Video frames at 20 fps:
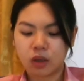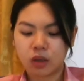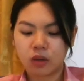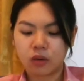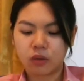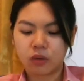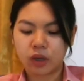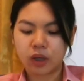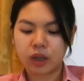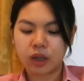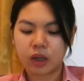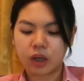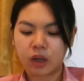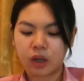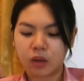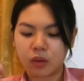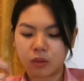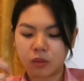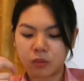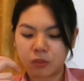right
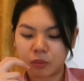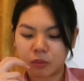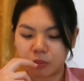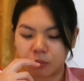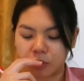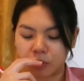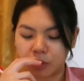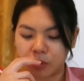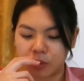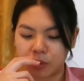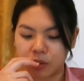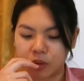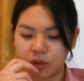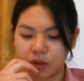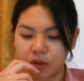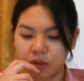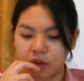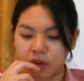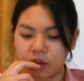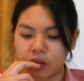now
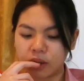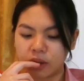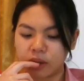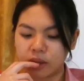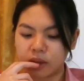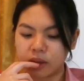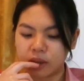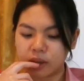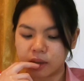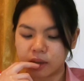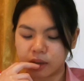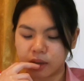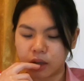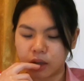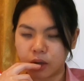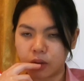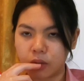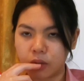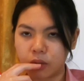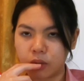people
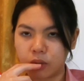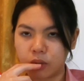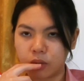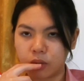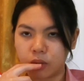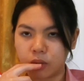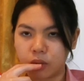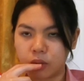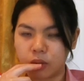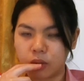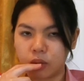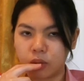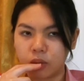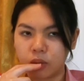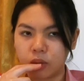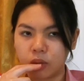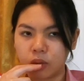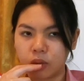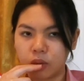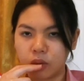still
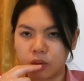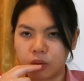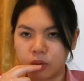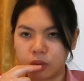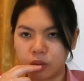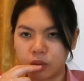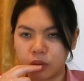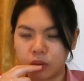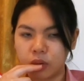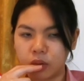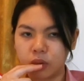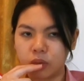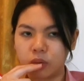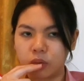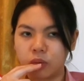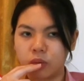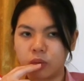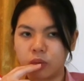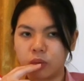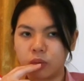
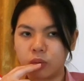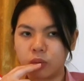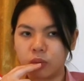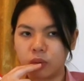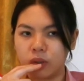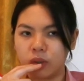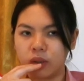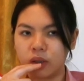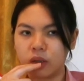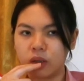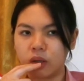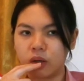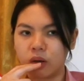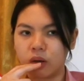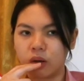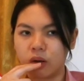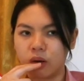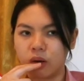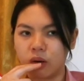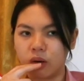do work
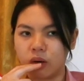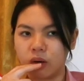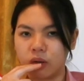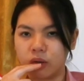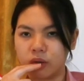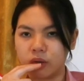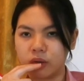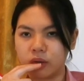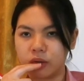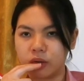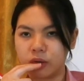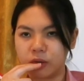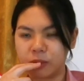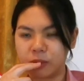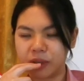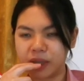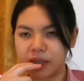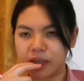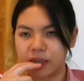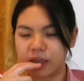or do
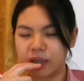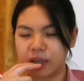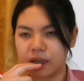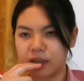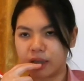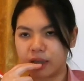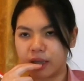business